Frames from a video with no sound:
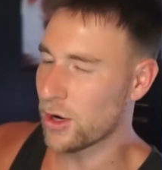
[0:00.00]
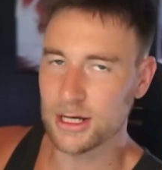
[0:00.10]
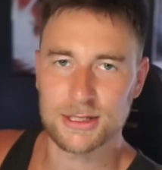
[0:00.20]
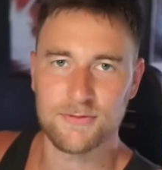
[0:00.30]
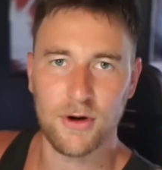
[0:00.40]
it
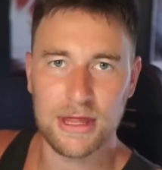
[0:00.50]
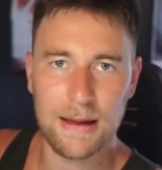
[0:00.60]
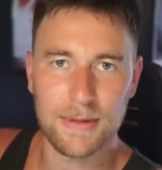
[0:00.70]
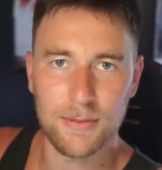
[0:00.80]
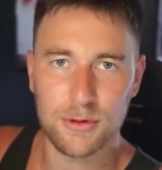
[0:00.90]
because of all the
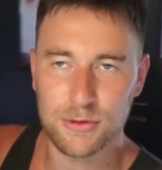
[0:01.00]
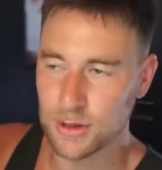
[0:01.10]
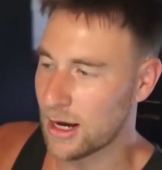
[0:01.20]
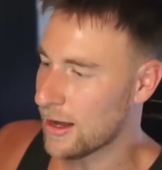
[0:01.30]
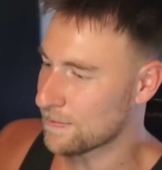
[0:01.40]
MW3
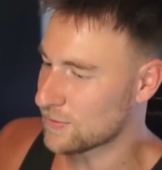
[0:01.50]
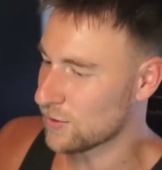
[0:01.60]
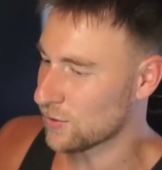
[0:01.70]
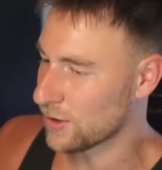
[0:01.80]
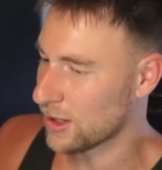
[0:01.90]
hype
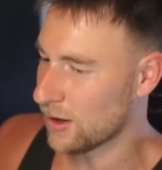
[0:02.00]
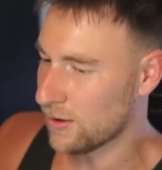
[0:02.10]
too, you know?